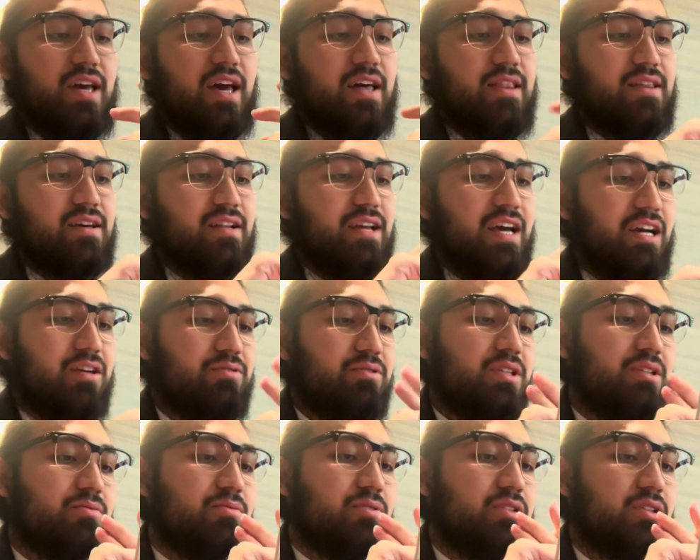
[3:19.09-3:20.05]
And then
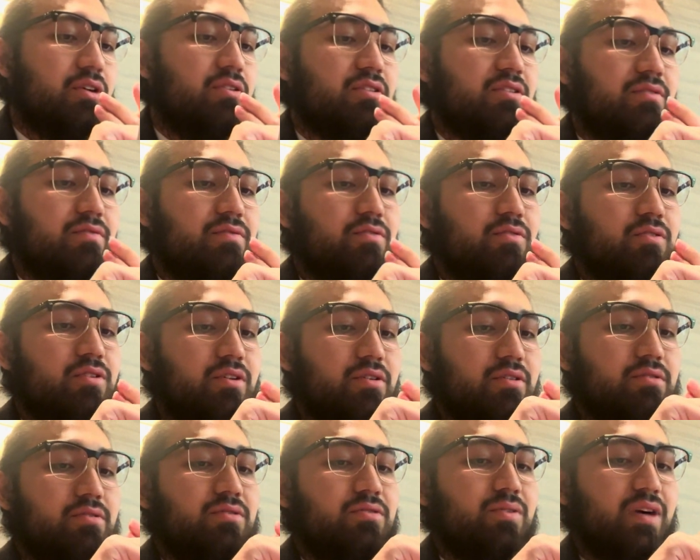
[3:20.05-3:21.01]
equity was coded for
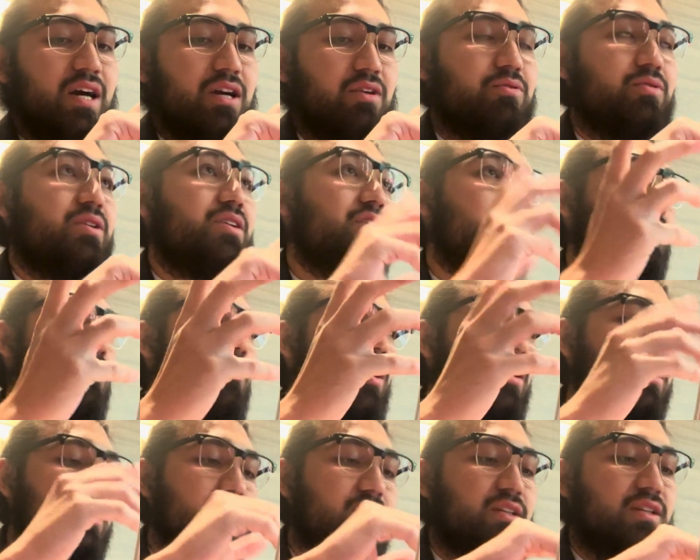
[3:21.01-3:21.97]
through equity and
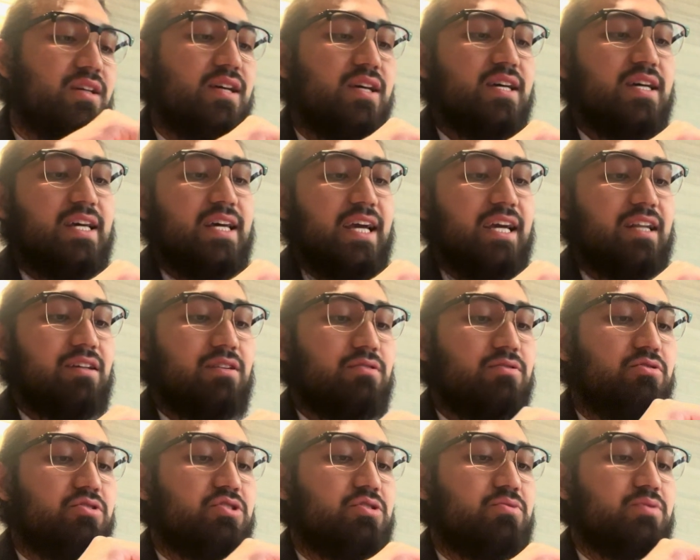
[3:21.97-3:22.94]
equality, and
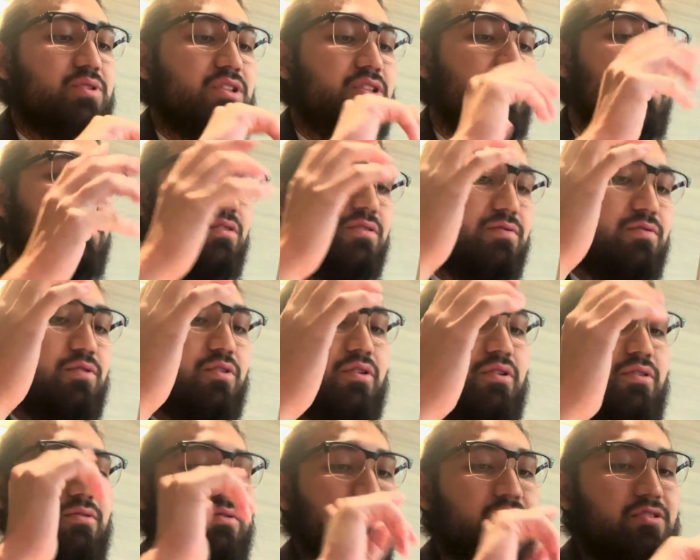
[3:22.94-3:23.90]
inclusion was coded for
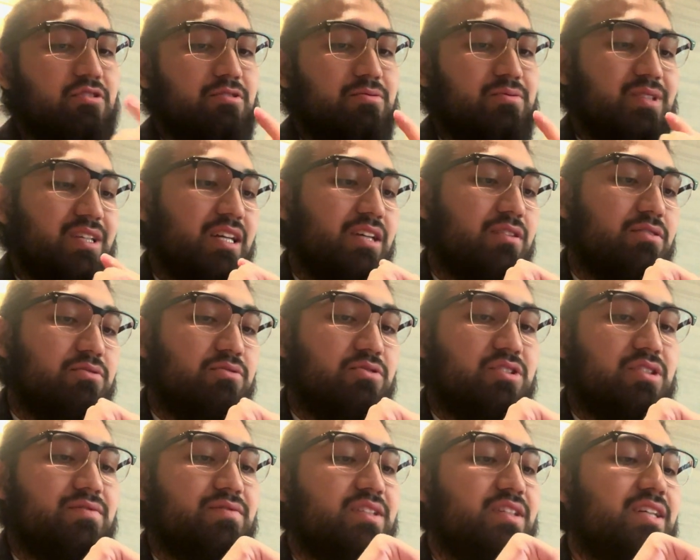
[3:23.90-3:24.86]
through the terms
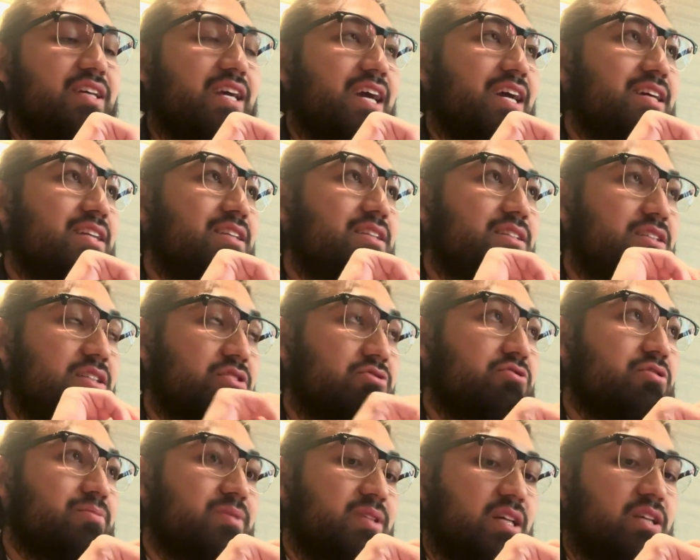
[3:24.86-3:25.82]
inclusivity and
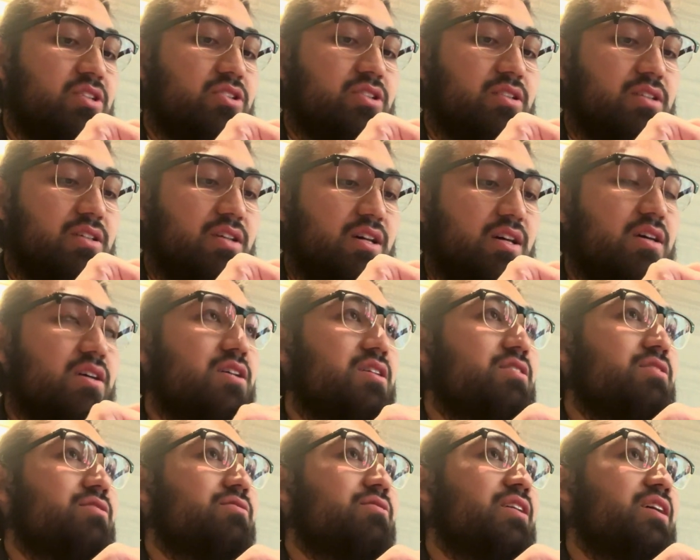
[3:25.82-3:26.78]
discrimination,
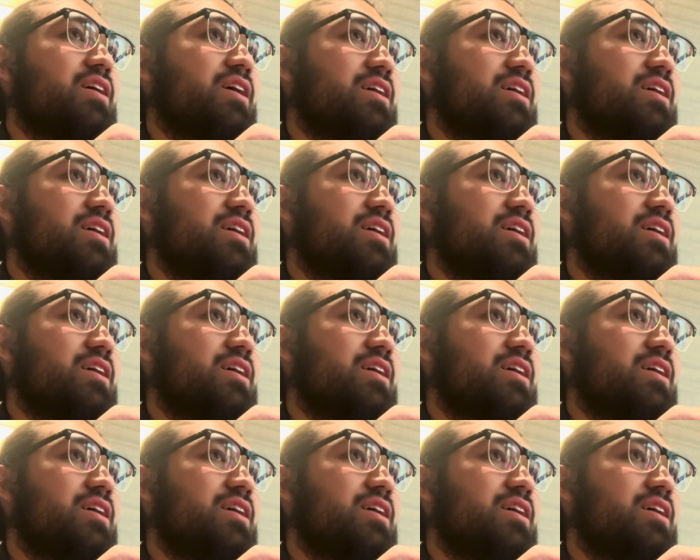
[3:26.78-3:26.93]
right?